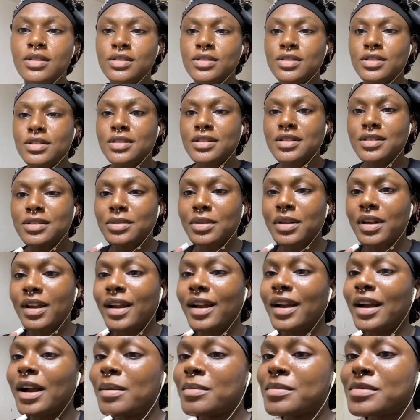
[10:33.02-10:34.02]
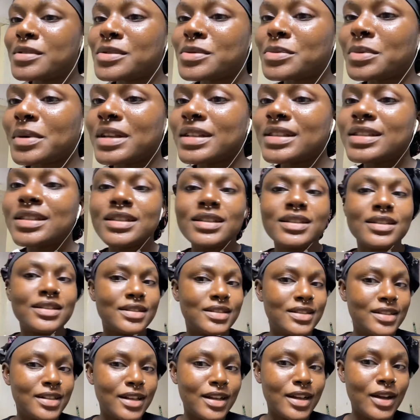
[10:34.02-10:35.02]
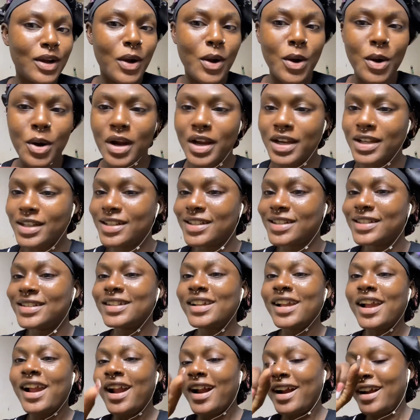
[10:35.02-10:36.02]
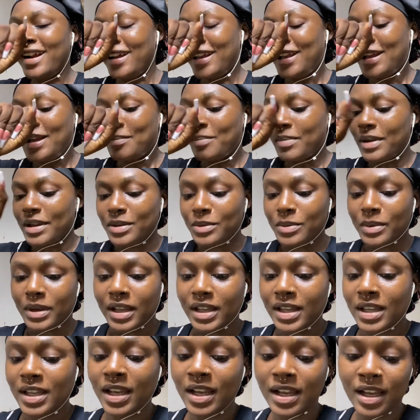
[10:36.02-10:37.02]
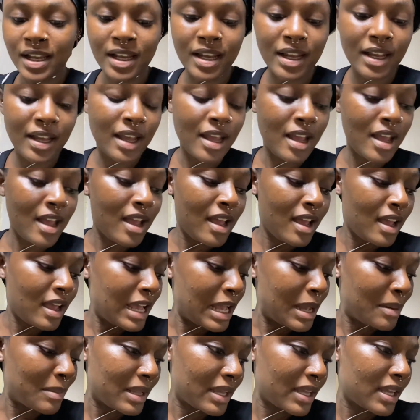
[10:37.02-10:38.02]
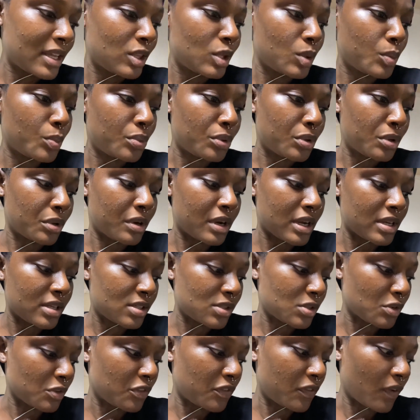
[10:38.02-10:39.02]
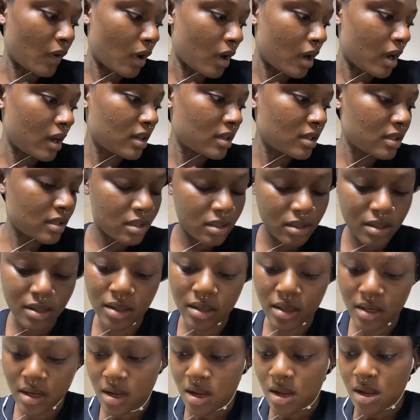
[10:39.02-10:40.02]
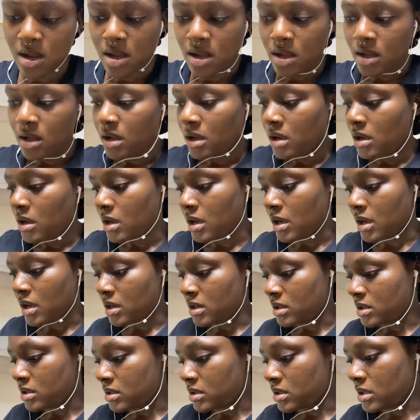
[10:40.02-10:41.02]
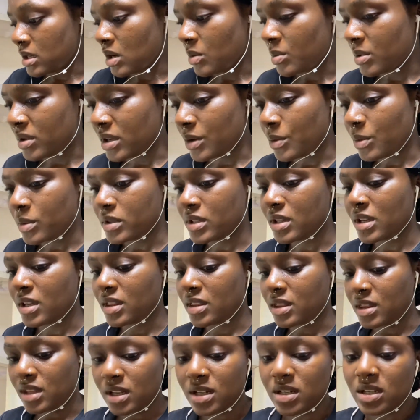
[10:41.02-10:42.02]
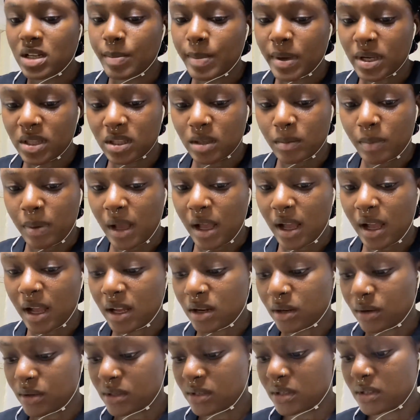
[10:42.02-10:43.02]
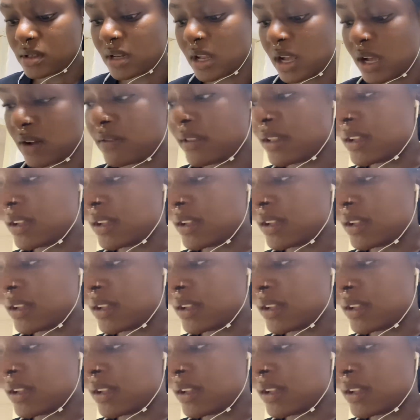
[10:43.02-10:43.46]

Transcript: just look at how I'm sweating, God. But anyway, I'm liking the progress so far, and I'll be done. The thing about the pillow is just kind of